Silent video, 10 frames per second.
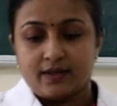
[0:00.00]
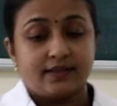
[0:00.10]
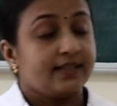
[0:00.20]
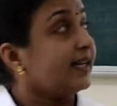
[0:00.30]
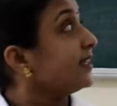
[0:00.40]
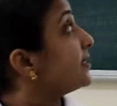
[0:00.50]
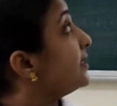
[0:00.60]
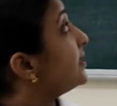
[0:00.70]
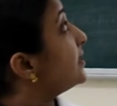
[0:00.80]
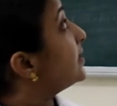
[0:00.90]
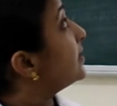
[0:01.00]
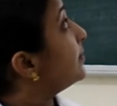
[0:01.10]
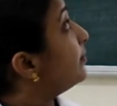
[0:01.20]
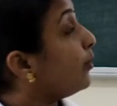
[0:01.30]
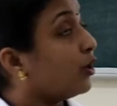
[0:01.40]
The next is
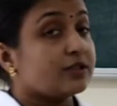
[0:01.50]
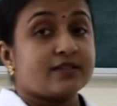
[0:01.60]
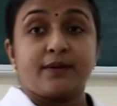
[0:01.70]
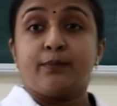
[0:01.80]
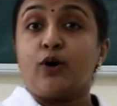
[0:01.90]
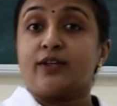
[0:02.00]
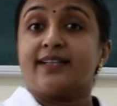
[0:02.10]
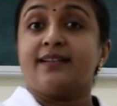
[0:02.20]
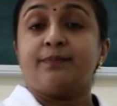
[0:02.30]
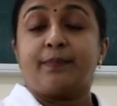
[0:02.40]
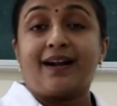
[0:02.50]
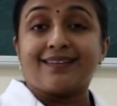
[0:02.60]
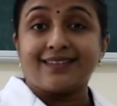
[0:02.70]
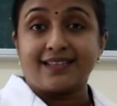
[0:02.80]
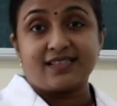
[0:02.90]
most important
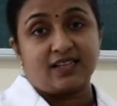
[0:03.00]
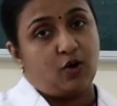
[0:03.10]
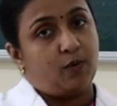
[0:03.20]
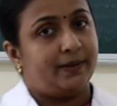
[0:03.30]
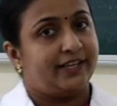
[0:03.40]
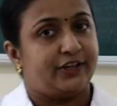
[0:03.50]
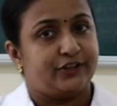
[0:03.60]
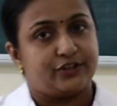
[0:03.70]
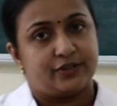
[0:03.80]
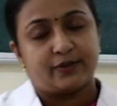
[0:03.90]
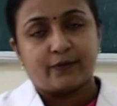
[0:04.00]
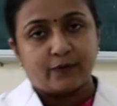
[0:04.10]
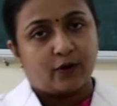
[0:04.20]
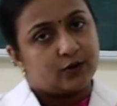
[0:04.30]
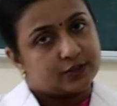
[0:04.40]
part, that is the complications.
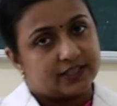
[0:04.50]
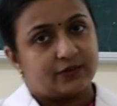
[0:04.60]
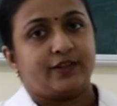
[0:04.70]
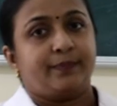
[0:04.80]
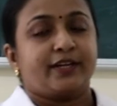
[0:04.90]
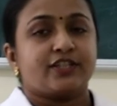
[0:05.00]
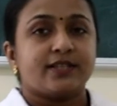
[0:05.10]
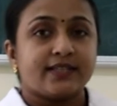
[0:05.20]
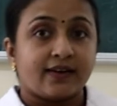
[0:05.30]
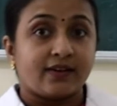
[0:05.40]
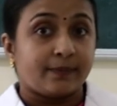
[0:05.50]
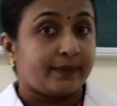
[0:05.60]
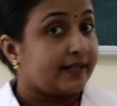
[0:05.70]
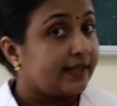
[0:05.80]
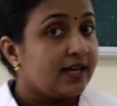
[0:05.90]
Of course, if the patient develop
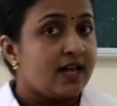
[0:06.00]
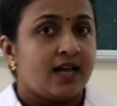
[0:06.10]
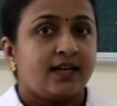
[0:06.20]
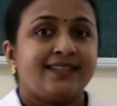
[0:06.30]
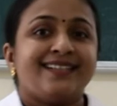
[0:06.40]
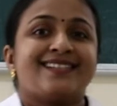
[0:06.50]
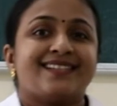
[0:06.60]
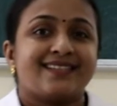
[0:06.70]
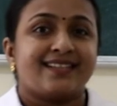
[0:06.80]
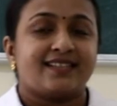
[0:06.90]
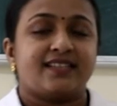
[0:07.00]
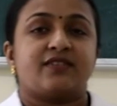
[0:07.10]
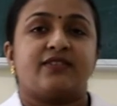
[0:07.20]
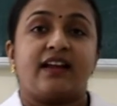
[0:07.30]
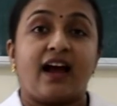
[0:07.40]
any diseases,
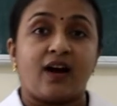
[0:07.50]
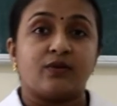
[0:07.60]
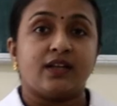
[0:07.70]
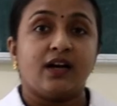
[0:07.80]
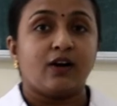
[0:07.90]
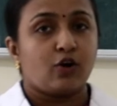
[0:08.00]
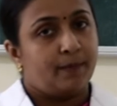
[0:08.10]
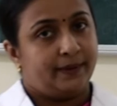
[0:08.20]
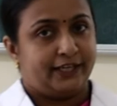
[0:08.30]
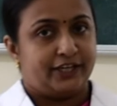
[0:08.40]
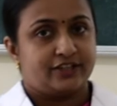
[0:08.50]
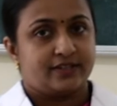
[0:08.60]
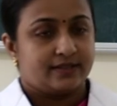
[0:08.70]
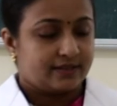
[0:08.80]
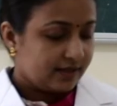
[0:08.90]
it will have the
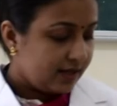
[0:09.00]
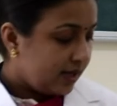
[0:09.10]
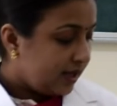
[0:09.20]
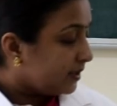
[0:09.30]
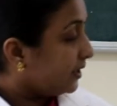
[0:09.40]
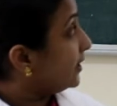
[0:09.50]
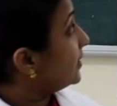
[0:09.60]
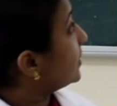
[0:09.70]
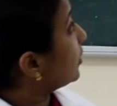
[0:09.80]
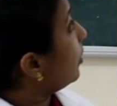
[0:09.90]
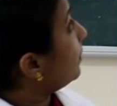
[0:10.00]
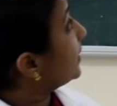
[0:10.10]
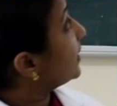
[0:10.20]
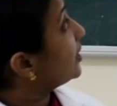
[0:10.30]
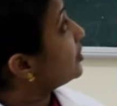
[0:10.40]
complications. That is the
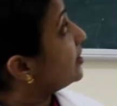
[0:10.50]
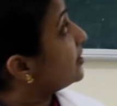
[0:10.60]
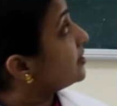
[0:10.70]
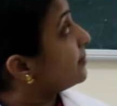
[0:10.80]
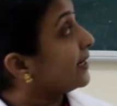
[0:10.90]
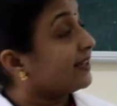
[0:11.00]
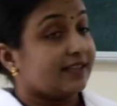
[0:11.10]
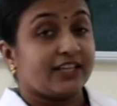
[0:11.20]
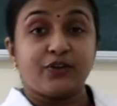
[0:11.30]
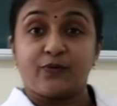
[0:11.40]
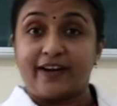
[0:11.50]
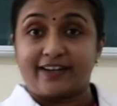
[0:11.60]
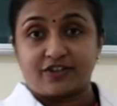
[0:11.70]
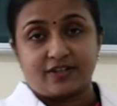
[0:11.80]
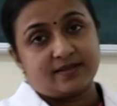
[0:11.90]
complications, mainly the
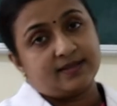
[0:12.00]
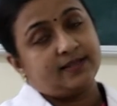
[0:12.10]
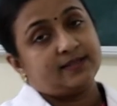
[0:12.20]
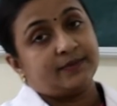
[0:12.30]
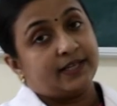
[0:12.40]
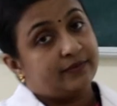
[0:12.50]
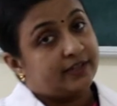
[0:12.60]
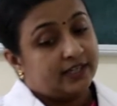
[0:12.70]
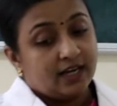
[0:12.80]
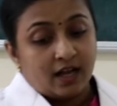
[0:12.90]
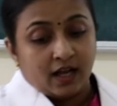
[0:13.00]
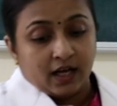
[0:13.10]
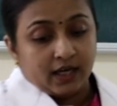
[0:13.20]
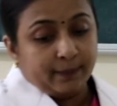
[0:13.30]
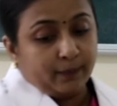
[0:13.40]
infections. It is very, very
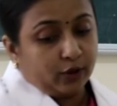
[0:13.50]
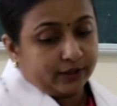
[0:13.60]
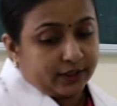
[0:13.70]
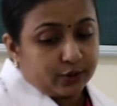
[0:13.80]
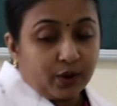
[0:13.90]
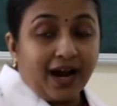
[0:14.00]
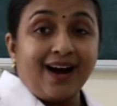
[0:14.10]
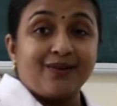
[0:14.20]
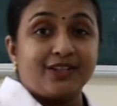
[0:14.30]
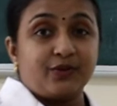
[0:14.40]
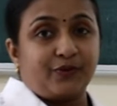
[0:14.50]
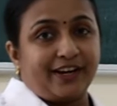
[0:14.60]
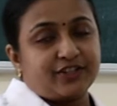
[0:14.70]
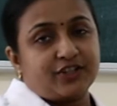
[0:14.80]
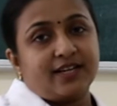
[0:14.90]
important to have the
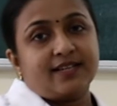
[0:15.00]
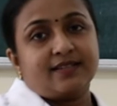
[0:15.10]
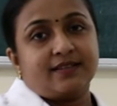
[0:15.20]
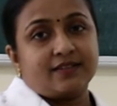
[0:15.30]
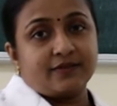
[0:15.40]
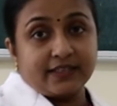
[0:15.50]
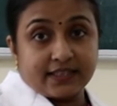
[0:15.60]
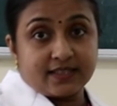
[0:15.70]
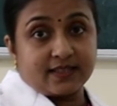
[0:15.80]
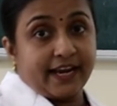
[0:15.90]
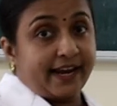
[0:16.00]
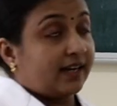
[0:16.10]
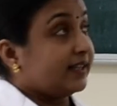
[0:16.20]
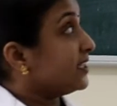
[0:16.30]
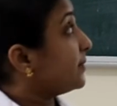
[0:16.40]
infections, this
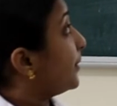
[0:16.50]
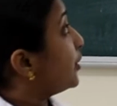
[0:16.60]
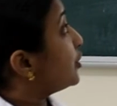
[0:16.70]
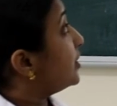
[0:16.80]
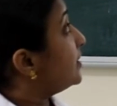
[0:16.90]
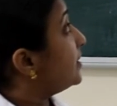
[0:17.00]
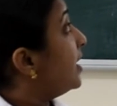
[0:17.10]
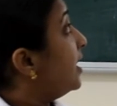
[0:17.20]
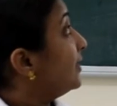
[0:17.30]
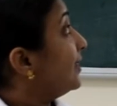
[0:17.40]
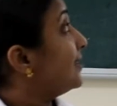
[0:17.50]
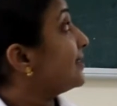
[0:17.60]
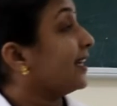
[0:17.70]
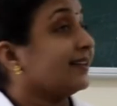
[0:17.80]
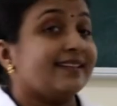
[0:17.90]
ARDS patients, that
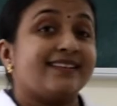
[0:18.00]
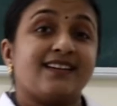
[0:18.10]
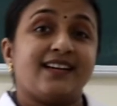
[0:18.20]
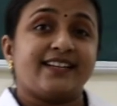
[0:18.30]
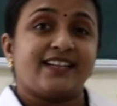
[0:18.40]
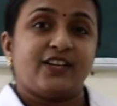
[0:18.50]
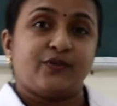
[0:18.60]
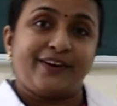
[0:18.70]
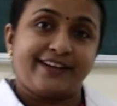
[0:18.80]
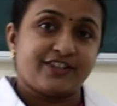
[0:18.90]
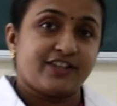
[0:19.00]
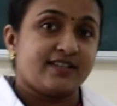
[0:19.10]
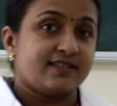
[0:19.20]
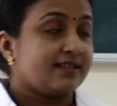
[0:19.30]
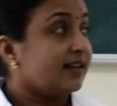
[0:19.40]
is catheter related
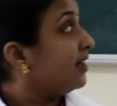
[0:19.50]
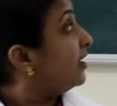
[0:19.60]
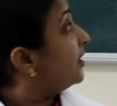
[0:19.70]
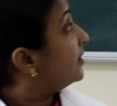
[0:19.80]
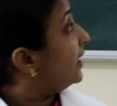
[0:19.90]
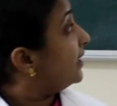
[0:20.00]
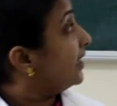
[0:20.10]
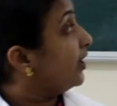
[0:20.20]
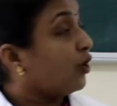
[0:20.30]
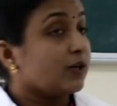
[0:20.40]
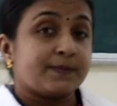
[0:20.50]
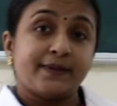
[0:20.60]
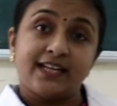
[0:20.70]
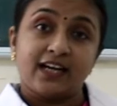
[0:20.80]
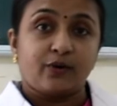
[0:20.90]
infections, then the
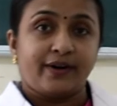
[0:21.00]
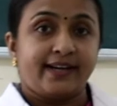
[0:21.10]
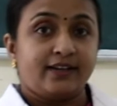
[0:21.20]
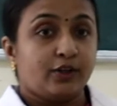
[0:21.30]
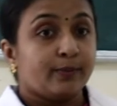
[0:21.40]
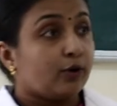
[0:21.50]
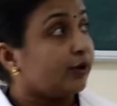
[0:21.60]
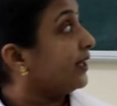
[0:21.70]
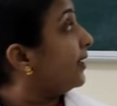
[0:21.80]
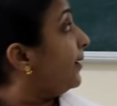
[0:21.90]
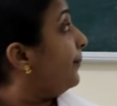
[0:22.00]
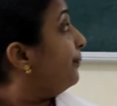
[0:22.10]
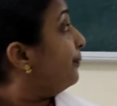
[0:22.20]
hospital acquired pneumonia,